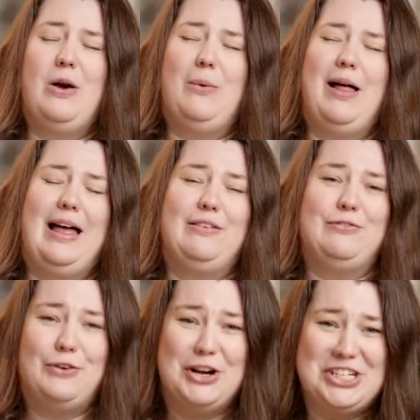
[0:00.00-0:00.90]
Well,
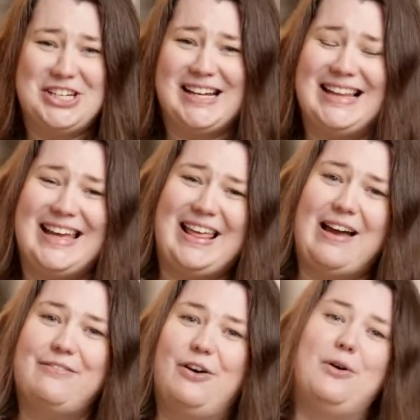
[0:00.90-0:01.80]
unfortunately,
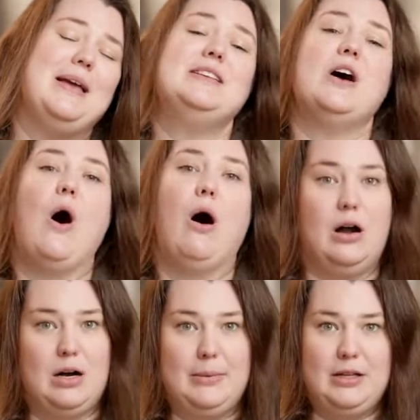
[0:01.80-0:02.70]
that foam is
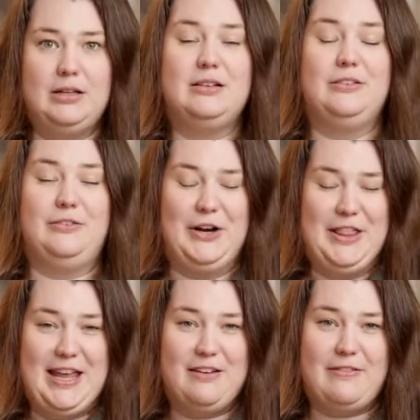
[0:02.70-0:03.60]
horrible for
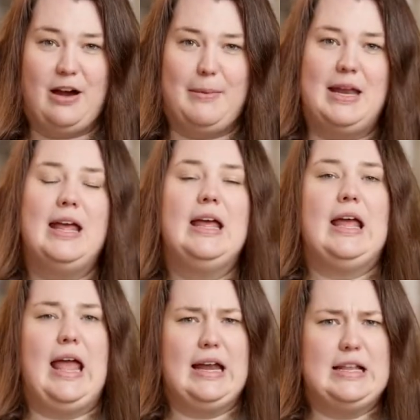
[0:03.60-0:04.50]
the environment,
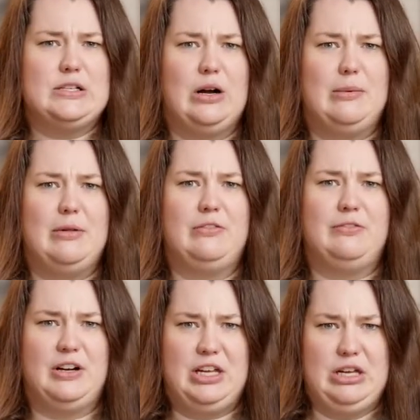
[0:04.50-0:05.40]
and it's horrible
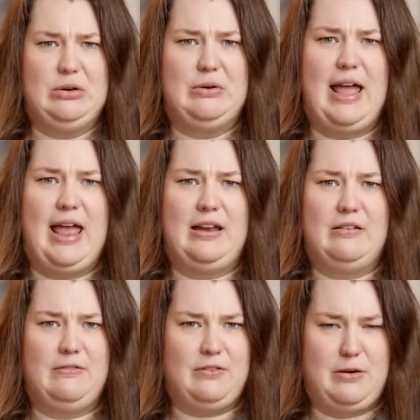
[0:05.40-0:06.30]
for you and
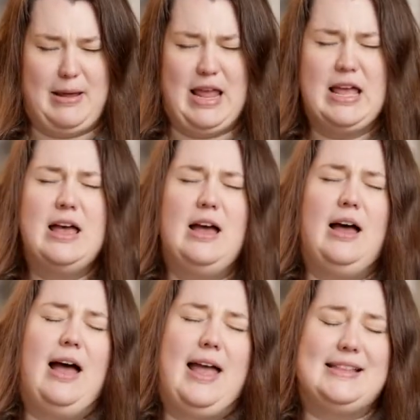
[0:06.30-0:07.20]
for me.
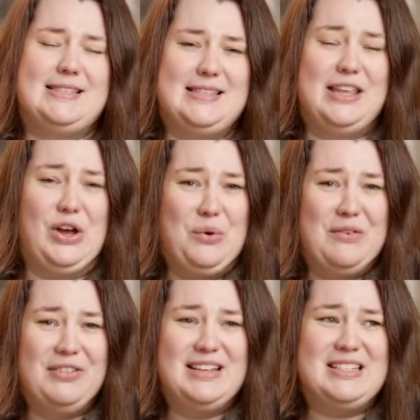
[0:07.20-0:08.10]
It's the
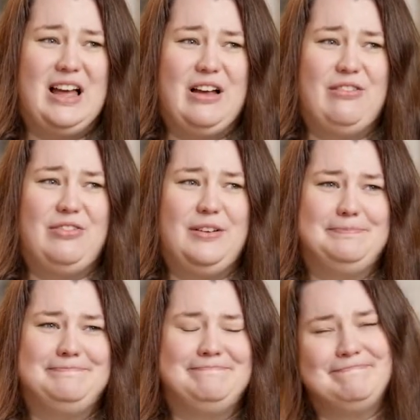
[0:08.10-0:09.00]
equivalent of
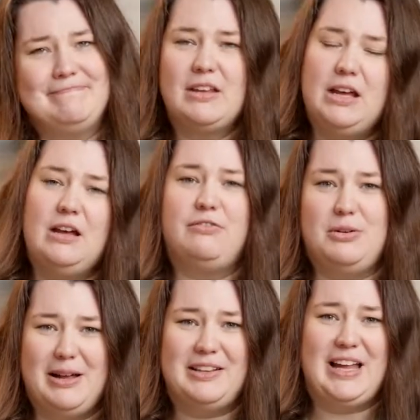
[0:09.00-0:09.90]

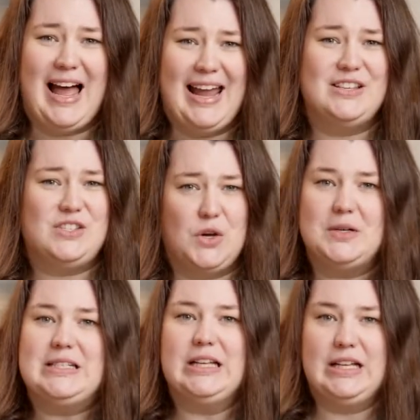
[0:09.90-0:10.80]

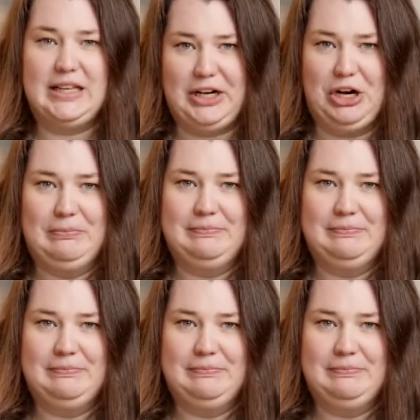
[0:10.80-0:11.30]
formaldehyde-soaked glitter.